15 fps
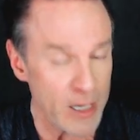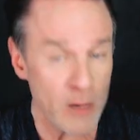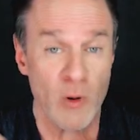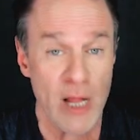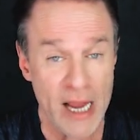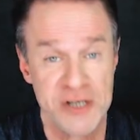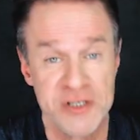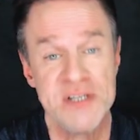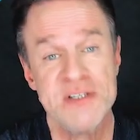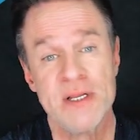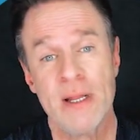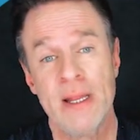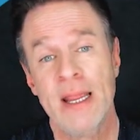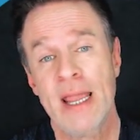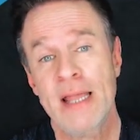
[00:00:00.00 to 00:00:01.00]
Well, actually
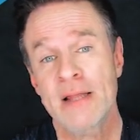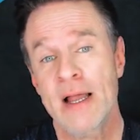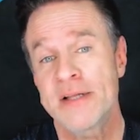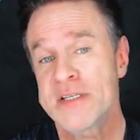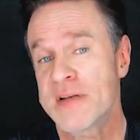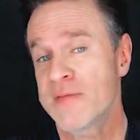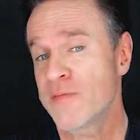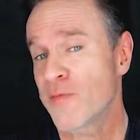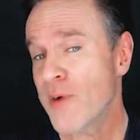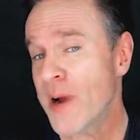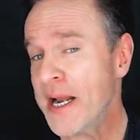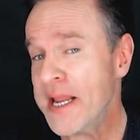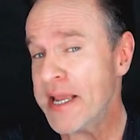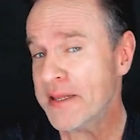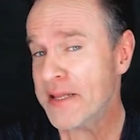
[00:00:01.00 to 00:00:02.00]
selling headlines and
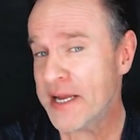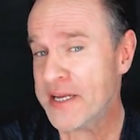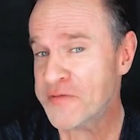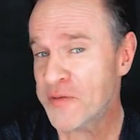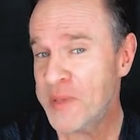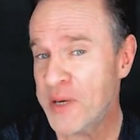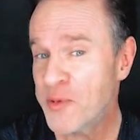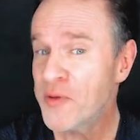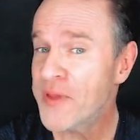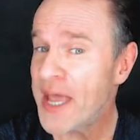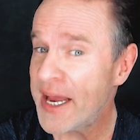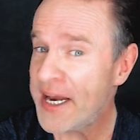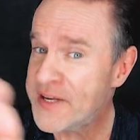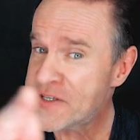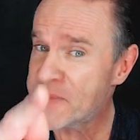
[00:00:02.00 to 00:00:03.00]
writing headlines for people,
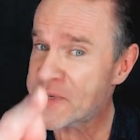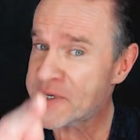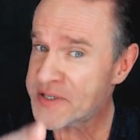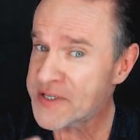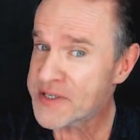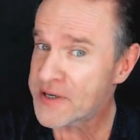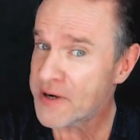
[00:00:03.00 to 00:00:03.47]
that is a business.